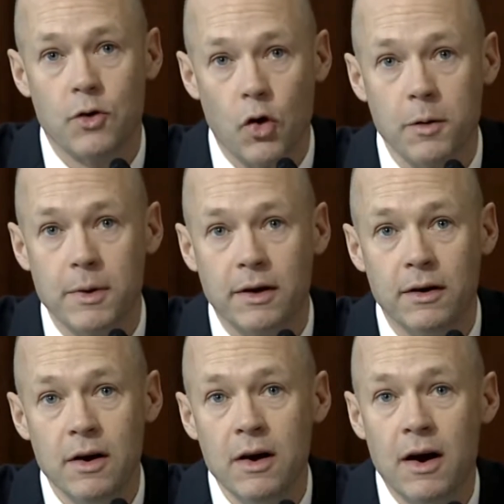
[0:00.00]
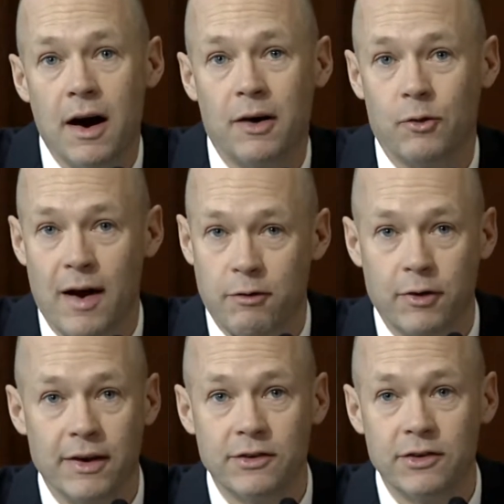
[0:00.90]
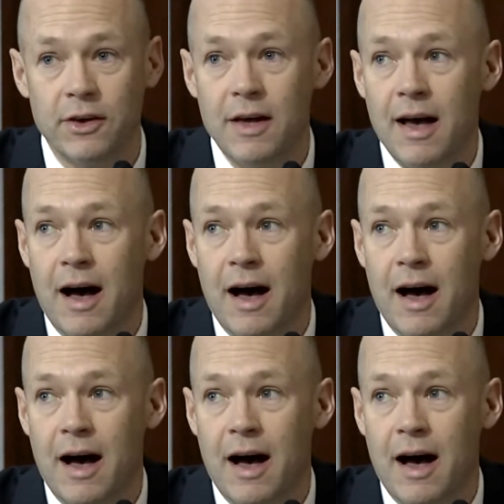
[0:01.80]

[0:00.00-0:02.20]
Norman referenced.